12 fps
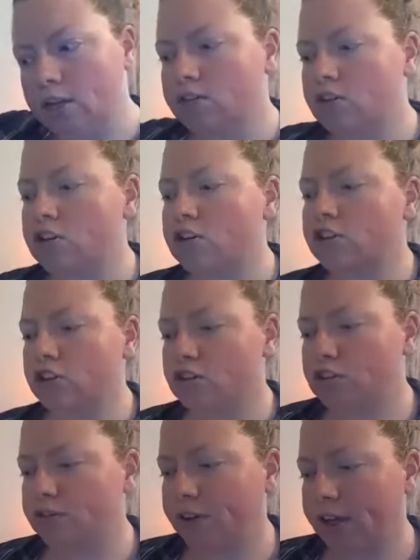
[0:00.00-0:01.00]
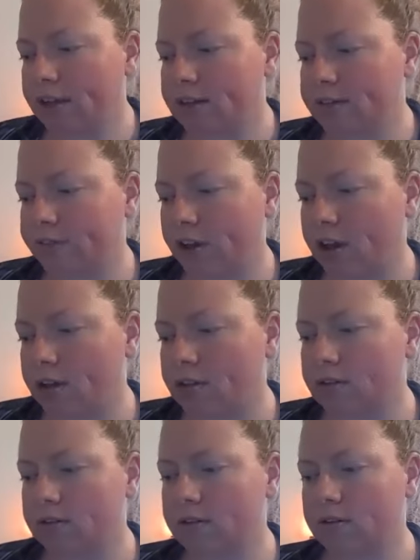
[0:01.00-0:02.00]
to just use your fingers
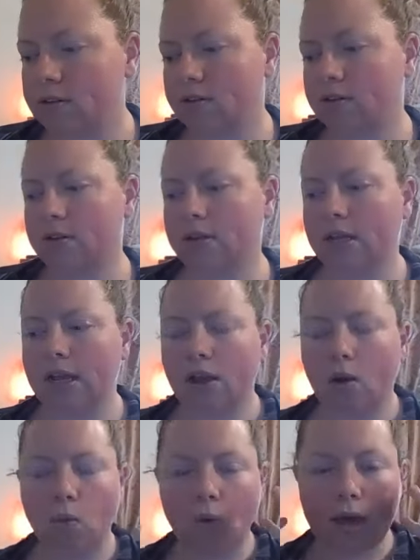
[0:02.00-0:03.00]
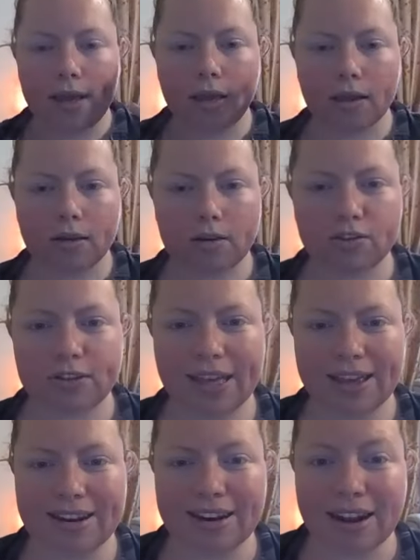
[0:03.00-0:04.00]
first, awaken your
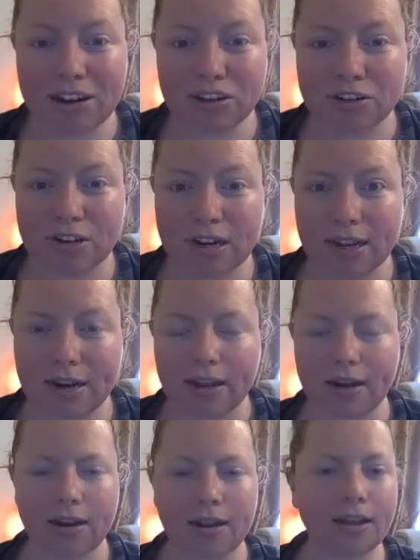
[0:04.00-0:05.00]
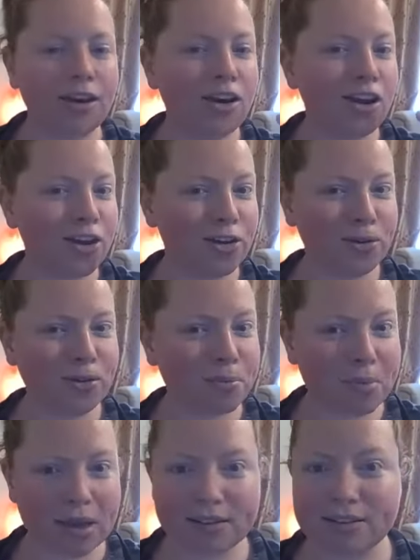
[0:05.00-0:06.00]
skin naturally, letting it know
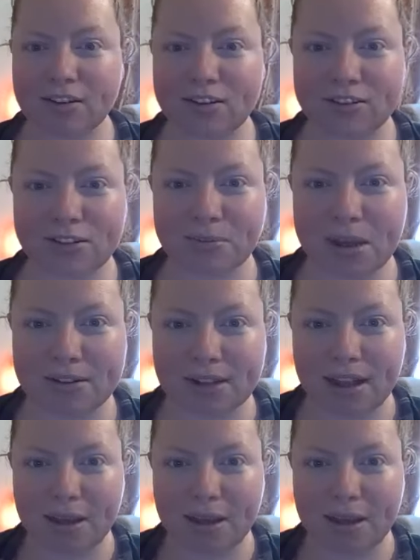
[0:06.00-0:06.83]
that massage is about to